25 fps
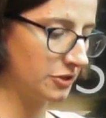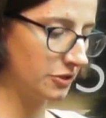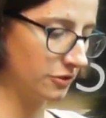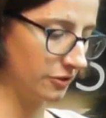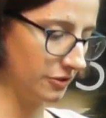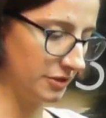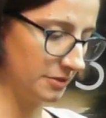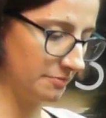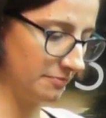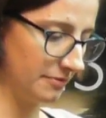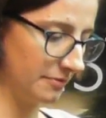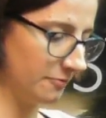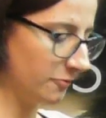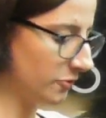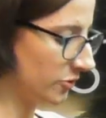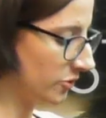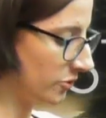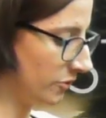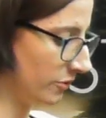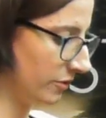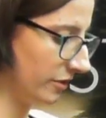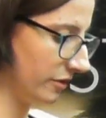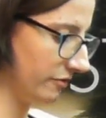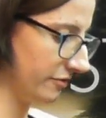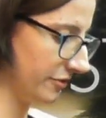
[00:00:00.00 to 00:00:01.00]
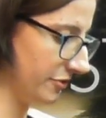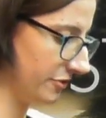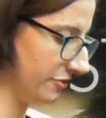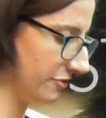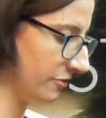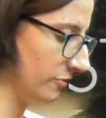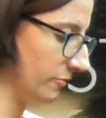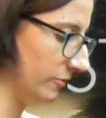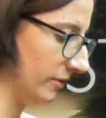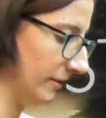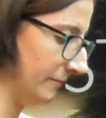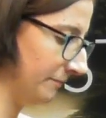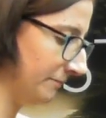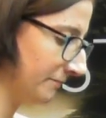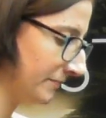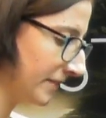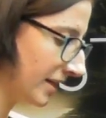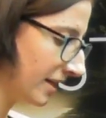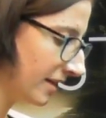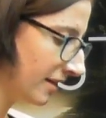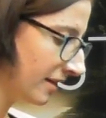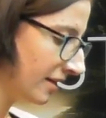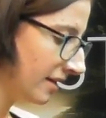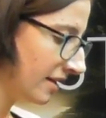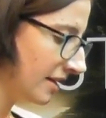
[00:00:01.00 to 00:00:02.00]
God but was not a Christian one.
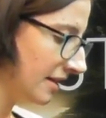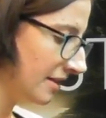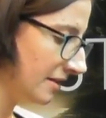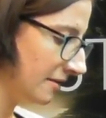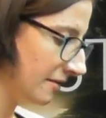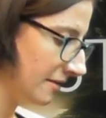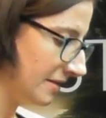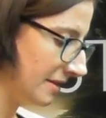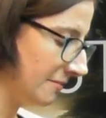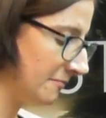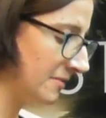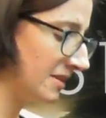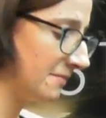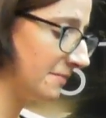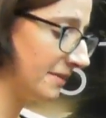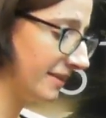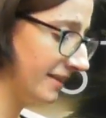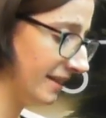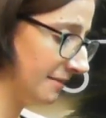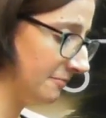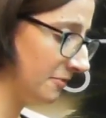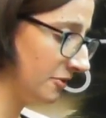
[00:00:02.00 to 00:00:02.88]
And then when they became a